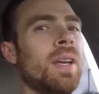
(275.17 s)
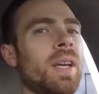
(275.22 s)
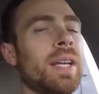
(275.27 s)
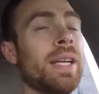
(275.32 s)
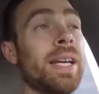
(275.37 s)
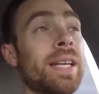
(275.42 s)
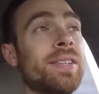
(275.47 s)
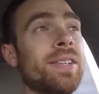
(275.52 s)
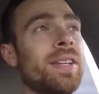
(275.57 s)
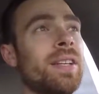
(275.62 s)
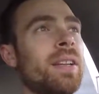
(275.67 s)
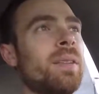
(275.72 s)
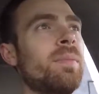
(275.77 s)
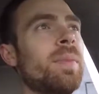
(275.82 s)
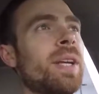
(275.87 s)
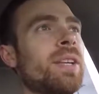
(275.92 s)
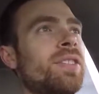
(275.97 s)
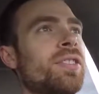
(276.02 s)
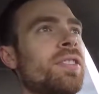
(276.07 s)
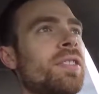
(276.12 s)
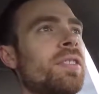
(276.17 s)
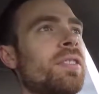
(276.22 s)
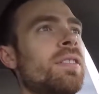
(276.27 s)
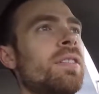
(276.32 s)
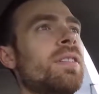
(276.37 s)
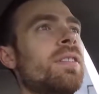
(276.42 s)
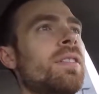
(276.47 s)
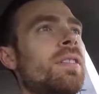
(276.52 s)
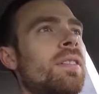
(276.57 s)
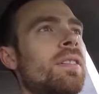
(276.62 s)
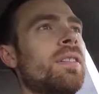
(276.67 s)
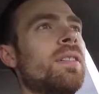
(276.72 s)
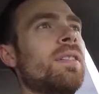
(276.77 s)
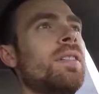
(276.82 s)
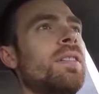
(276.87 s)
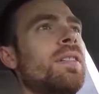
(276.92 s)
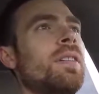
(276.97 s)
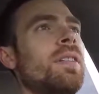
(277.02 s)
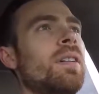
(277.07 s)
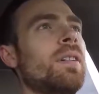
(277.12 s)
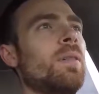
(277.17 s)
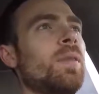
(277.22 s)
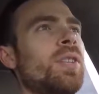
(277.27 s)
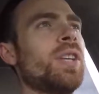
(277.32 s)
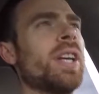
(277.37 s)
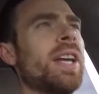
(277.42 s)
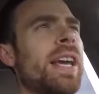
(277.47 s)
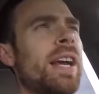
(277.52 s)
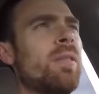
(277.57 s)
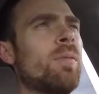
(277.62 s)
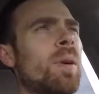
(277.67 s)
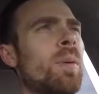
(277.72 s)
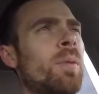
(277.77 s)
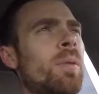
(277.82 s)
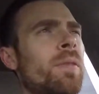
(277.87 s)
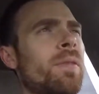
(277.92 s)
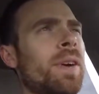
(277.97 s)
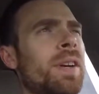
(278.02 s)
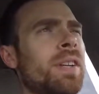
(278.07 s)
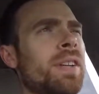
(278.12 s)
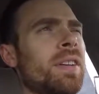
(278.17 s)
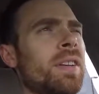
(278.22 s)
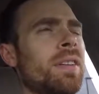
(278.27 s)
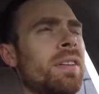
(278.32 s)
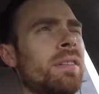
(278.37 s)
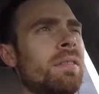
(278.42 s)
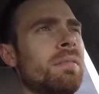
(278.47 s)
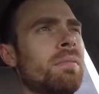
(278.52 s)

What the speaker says: In case I didn't mention, which I can't remember if I did,